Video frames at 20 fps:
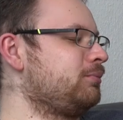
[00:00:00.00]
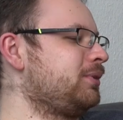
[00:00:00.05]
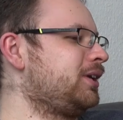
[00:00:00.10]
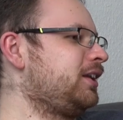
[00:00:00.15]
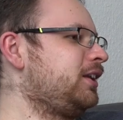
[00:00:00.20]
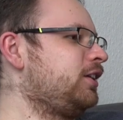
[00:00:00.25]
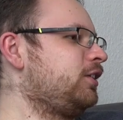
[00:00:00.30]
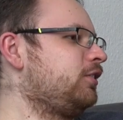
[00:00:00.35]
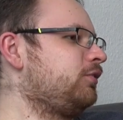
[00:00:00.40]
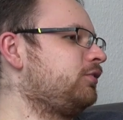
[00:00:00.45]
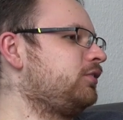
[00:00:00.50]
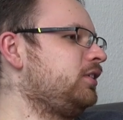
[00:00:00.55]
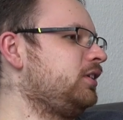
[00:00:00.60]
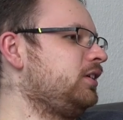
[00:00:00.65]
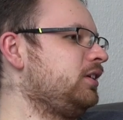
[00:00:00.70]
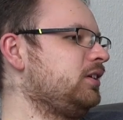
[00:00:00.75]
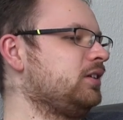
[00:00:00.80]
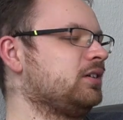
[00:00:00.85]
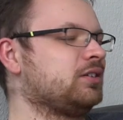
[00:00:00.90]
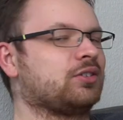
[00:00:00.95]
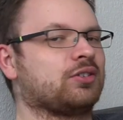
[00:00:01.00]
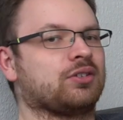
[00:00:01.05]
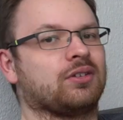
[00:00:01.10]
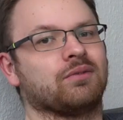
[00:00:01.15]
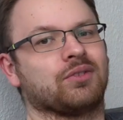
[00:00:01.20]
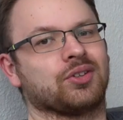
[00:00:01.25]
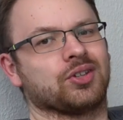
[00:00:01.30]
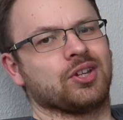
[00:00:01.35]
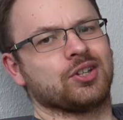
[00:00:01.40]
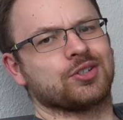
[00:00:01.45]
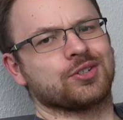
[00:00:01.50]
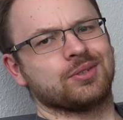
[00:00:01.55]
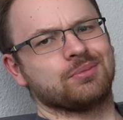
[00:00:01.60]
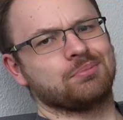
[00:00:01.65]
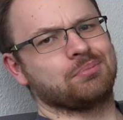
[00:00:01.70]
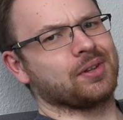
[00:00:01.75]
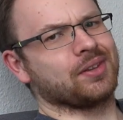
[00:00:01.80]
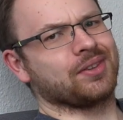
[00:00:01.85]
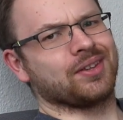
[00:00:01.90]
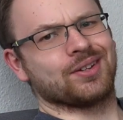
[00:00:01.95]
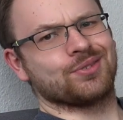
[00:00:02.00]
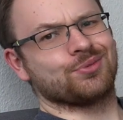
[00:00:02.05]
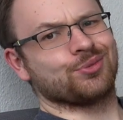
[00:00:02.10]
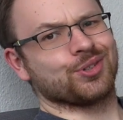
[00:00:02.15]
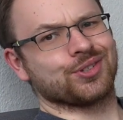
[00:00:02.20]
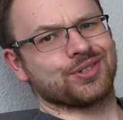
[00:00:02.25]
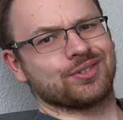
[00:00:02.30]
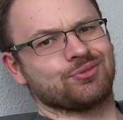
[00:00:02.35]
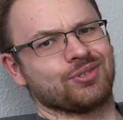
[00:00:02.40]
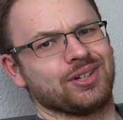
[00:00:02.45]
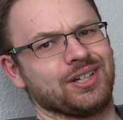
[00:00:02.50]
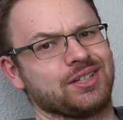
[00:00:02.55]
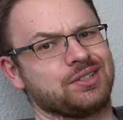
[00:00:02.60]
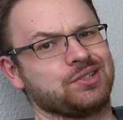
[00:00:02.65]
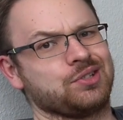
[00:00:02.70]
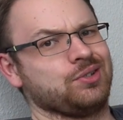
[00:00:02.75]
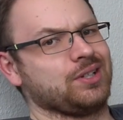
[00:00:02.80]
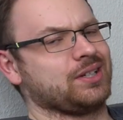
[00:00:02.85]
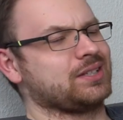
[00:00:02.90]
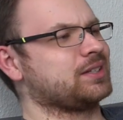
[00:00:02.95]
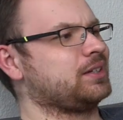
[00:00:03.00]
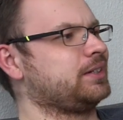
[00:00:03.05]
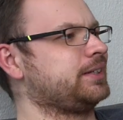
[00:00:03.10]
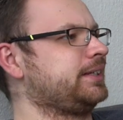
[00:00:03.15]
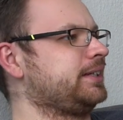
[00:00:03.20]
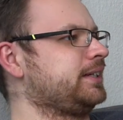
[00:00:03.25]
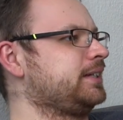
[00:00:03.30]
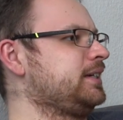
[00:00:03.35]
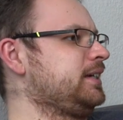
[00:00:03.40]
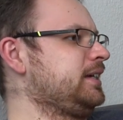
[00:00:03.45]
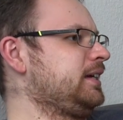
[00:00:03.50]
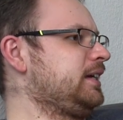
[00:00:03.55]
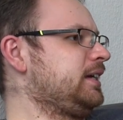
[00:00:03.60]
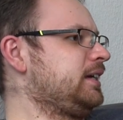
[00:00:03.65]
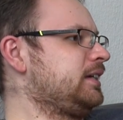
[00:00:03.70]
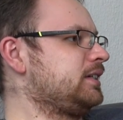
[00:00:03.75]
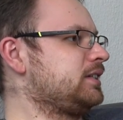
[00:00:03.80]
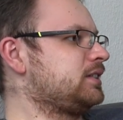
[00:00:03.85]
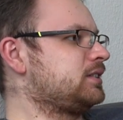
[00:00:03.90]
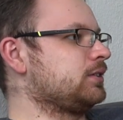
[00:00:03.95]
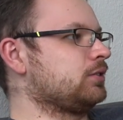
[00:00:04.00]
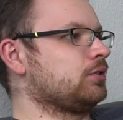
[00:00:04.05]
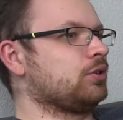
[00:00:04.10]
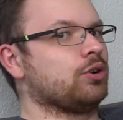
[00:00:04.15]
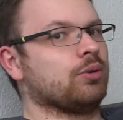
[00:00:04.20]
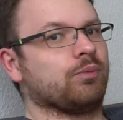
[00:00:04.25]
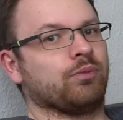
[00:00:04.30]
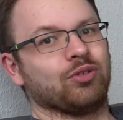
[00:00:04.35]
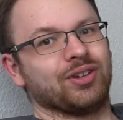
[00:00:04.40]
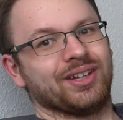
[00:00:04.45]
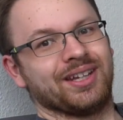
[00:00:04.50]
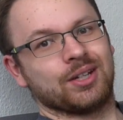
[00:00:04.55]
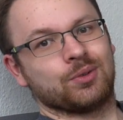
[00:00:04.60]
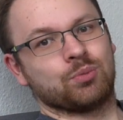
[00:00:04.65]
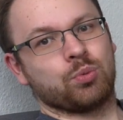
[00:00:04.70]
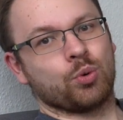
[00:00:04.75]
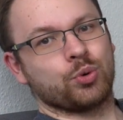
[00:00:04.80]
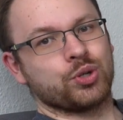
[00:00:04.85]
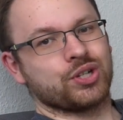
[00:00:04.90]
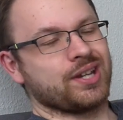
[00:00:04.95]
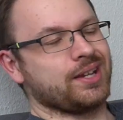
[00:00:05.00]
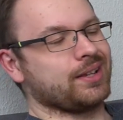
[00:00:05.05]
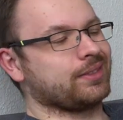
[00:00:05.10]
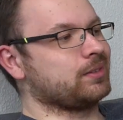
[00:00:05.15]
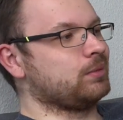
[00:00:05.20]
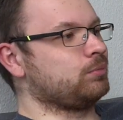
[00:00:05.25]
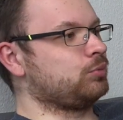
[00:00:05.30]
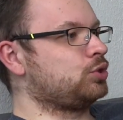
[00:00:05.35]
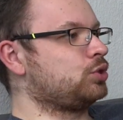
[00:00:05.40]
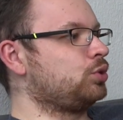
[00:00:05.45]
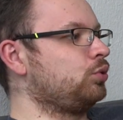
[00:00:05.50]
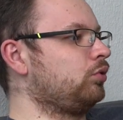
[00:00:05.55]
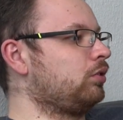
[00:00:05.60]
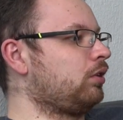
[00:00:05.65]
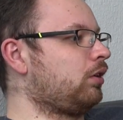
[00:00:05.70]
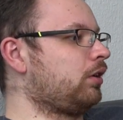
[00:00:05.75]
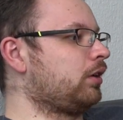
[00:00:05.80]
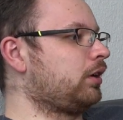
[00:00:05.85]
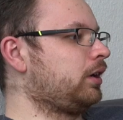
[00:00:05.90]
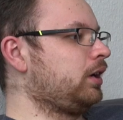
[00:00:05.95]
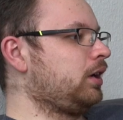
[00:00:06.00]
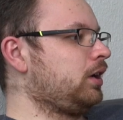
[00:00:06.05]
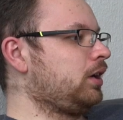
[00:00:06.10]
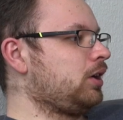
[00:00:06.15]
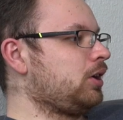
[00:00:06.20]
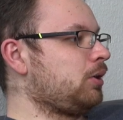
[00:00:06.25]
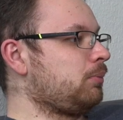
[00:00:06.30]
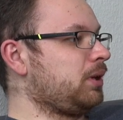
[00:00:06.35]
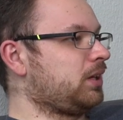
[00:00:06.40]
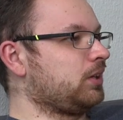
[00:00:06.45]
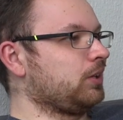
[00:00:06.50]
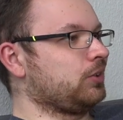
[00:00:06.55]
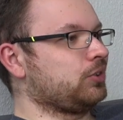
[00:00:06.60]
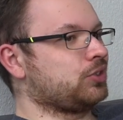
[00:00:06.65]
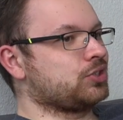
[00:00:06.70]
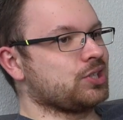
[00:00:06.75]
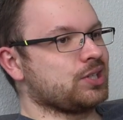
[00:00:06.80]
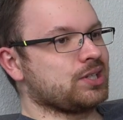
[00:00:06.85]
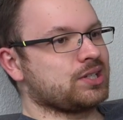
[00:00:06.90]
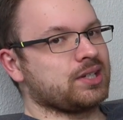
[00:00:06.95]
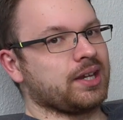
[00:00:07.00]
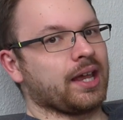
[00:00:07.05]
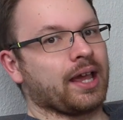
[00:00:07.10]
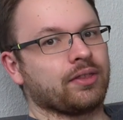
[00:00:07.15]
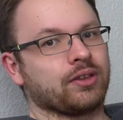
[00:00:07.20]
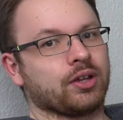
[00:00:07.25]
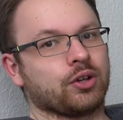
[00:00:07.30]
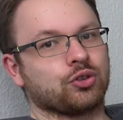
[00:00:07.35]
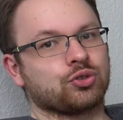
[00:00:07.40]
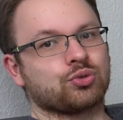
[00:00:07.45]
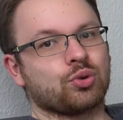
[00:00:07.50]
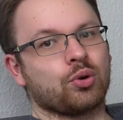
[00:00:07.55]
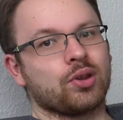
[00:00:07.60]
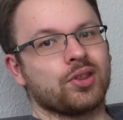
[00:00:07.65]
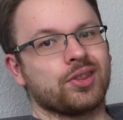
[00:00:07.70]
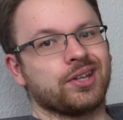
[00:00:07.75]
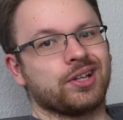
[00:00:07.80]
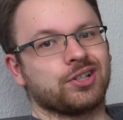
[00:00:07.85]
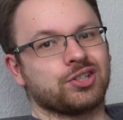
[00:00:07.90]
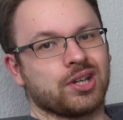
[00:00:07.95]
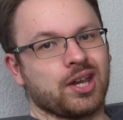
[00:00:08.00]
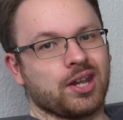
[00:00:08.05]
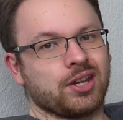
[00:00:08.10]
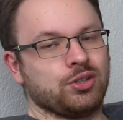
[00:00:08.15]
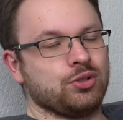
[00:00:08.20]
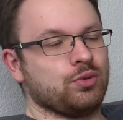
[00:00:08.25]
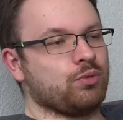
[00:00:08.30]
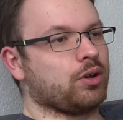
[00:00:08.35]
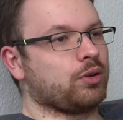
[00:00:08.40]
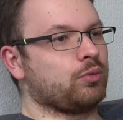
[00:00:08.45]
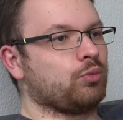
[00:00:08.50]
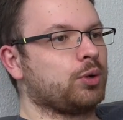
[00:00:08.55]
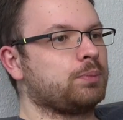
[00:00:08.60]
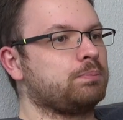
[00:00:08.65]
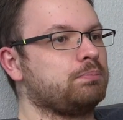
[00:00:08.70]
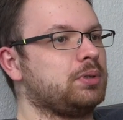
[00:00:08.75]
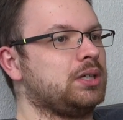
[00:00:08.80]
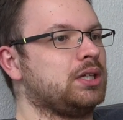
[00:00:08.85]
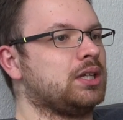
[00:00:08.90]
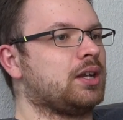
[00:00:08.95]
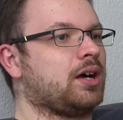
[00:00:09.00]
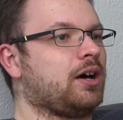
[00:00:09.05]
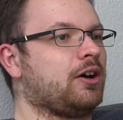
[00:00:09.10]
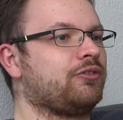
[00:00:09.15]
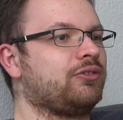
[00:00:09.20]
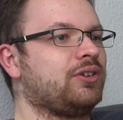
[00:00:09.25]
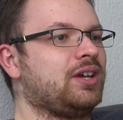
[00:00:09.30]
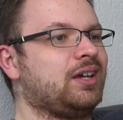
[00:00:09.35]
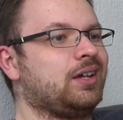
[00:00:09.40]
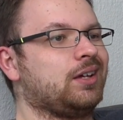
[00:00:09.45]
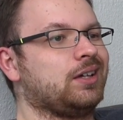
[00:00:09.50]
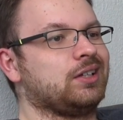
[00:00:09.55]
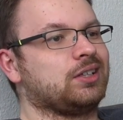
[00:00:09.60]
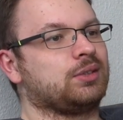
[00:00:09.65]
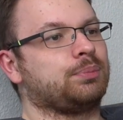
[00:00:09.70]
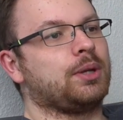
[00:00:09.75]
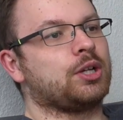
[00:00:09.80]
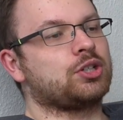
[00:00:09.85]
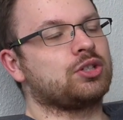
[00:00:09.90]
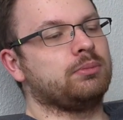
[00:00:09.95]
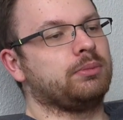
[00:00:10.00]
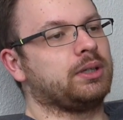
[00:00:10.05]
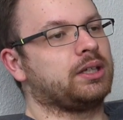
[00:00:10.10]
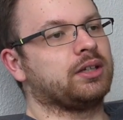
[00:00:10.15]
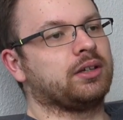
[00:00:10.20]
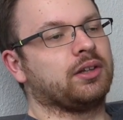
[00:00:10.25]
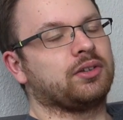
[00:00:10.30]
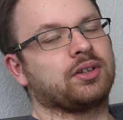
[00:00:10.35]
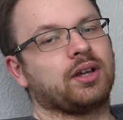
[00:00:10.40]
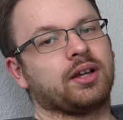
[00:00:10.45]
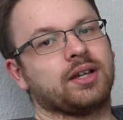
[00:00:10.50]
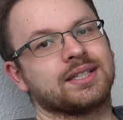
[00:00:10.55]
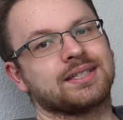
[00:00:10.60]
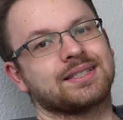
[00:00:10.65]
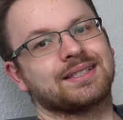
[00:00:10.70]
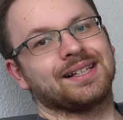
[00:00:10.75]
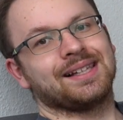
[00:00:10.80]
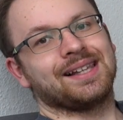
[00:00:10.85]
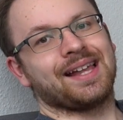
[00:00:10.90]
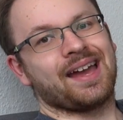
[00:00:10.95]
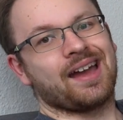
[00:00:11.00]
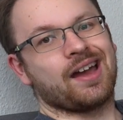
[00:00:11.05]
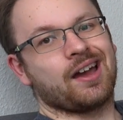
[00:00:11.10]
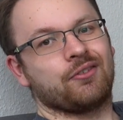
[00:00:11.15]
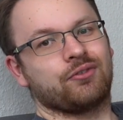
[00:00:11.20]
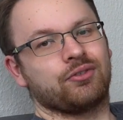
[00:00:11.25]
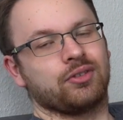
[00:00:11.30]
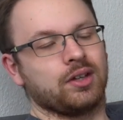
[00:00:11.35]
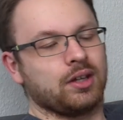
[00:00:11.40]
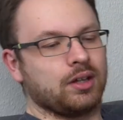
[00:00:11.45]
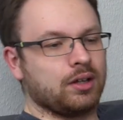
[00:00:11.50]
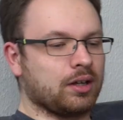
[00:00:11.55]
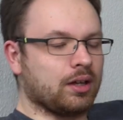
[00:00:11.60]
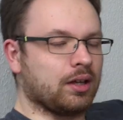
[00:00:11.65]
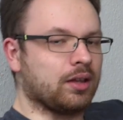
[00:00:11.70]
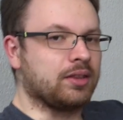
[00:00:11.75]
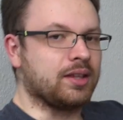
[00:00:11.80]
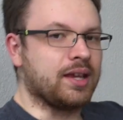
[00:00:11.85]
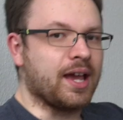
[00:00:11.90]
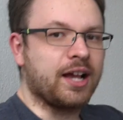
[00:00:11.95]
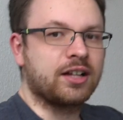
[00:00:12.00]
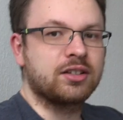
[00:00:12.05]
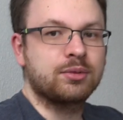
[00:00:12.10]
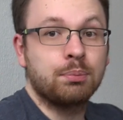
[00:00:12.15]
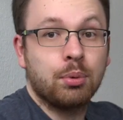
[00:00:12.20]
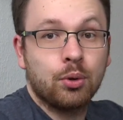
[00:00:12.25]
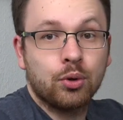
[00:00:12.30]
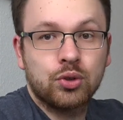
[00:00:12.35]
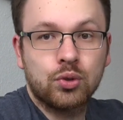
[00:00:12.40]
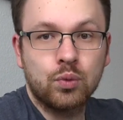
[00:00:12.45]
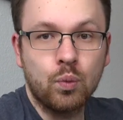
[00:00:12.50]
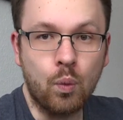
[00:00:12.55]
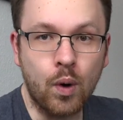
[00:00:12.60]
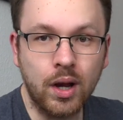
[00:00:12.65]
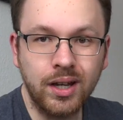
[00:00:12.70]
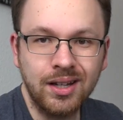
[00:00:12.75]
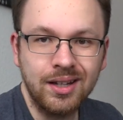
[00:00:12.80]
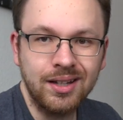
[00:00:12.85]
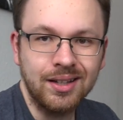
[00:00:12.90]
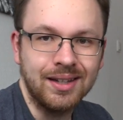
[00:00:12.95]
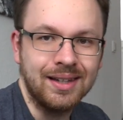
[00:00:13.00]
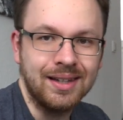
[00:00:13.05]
the beginning of the conversation, but that wasn't really too exciting. So hopefully it won't take them too long, because just taking the controller there to get a new one would be enough, especially because I still have the Xbox One